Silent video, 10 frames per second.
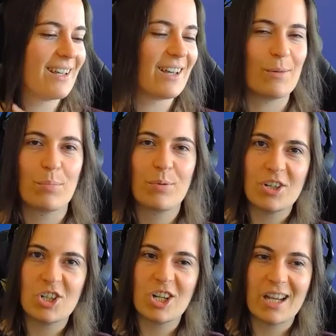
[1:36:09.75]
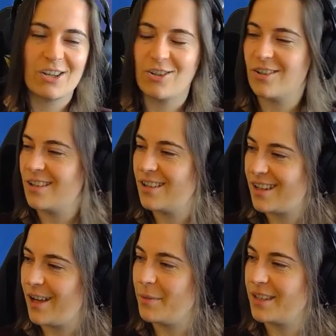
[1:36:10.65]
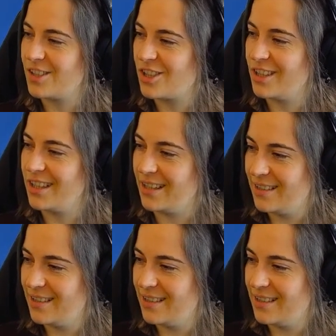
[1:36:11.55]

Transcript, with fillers: I appreciate you coming and chilling.